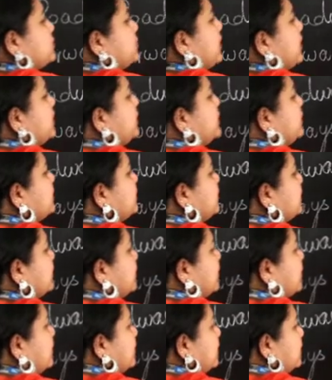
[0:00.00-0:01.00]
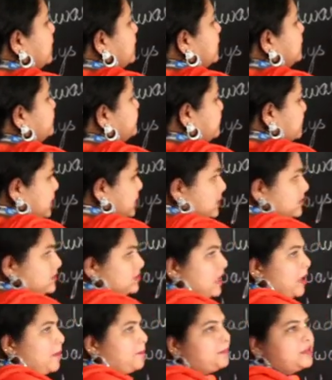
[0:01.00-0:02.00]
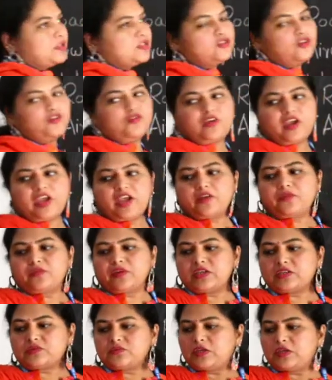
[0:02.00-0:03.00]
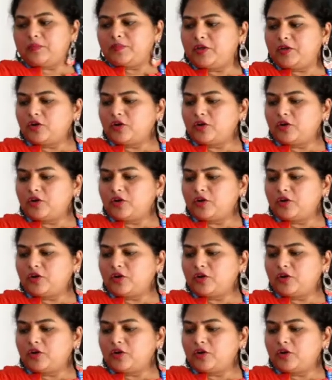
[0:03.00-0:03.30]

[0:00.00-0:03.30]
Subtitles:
write examples of airways will be